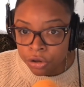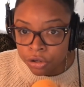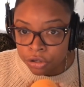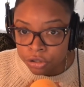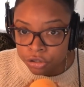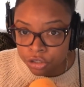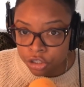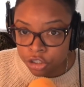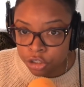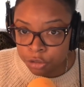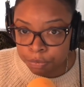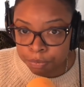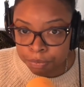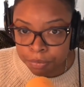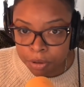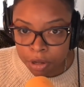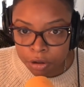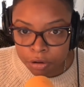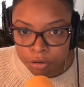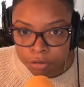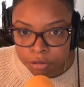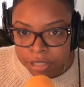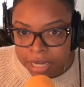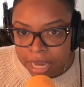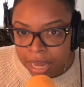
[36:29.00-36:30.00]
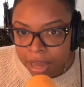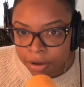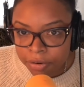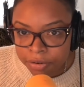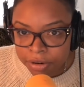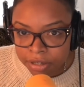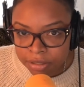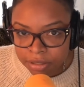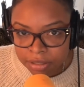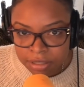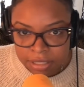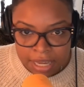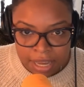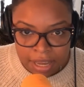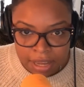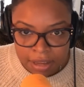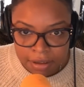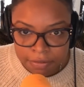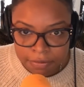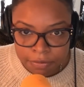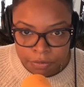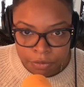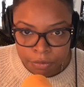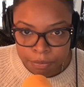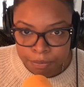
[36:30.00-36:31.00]
just buckle down and
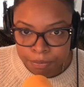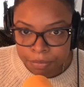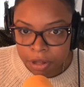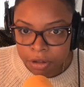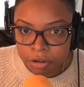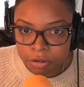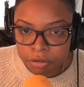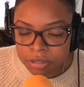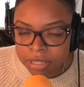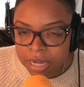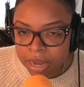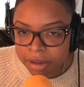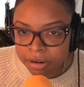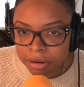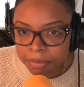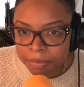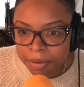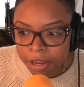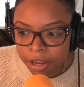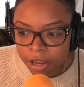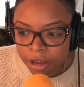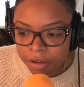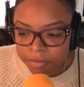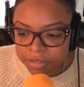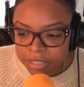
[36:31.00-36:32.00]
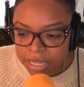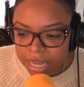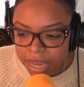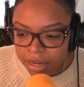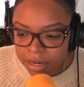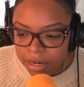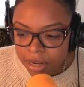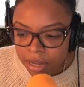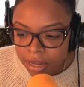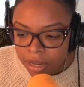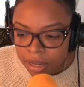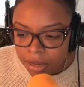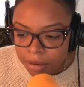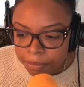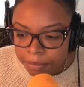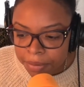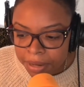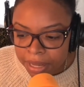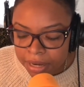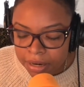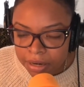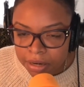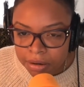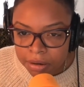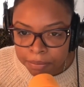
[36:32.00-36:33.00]
save or buckle down and pay off debt.
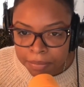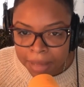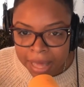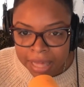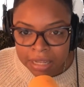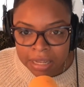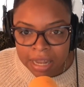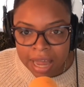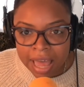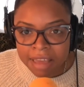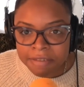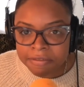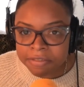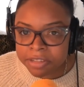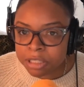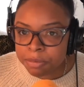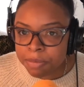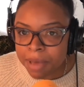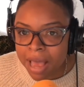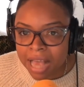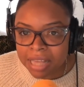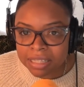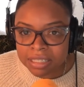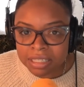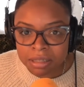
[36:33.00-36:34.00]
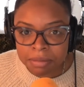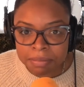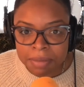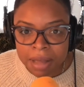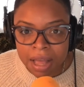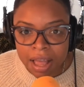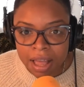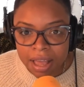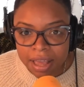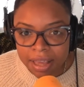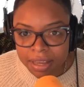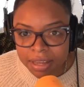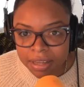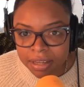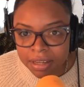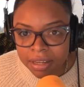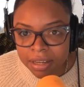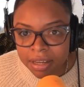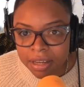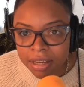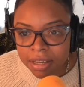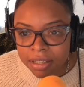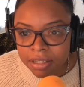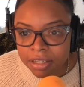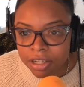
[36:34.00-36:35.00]
But my life is passing by,
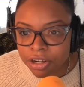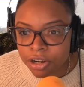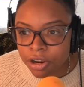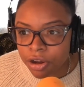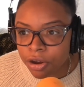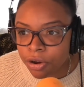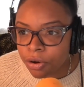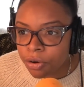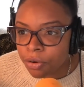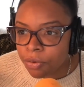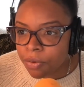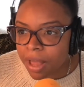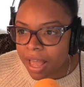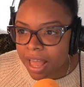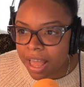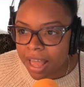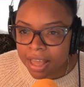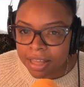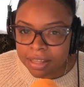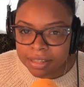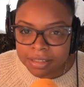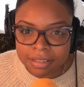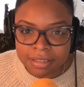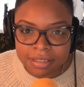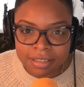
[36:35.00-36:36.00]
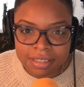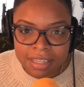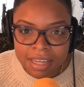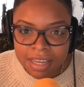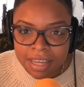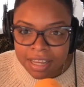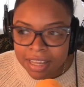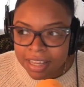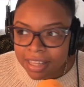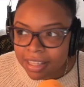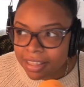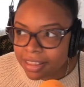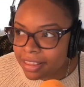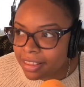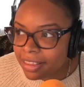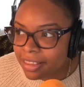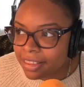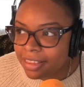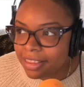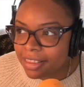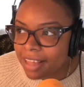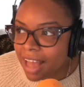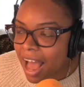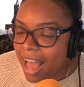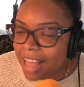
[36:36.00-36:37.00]
and
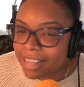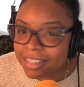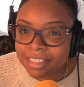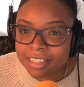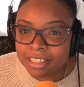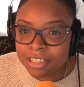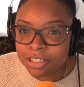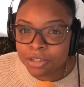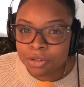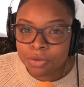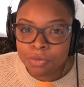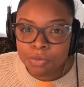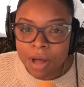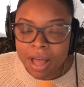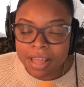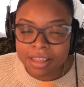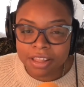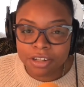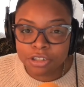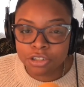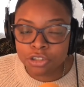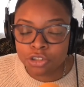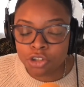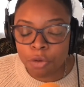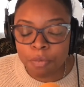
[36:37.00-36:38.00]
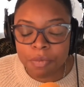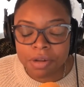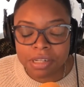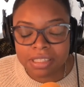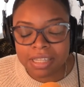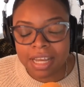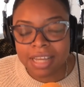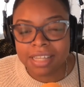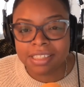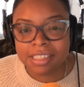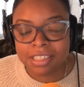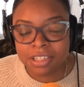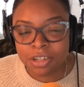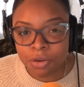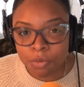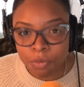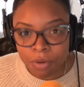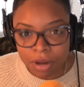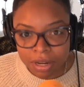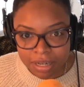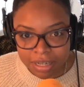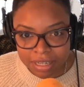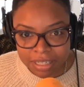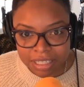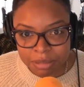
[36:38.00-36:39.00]
there's so much I still
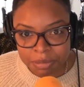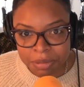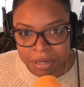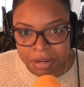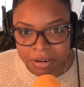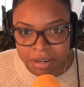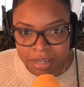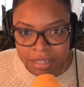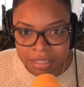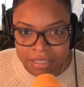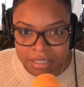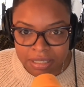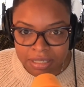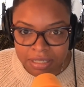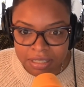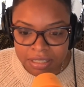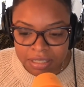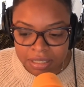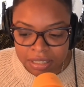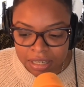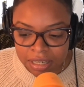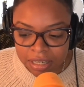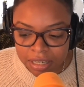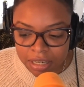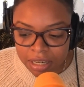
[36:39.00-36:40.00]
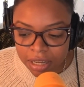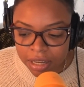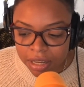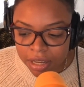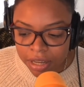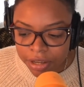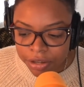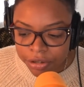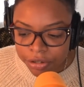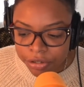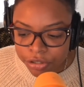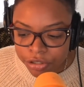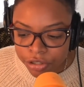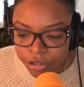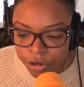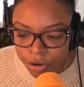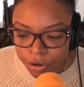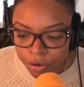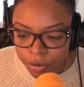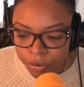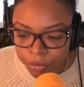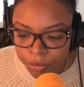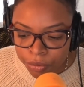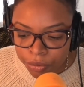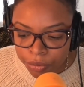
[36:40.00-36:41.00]
want to experience and see.
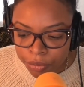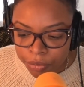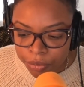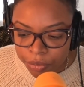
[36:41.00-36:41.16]
So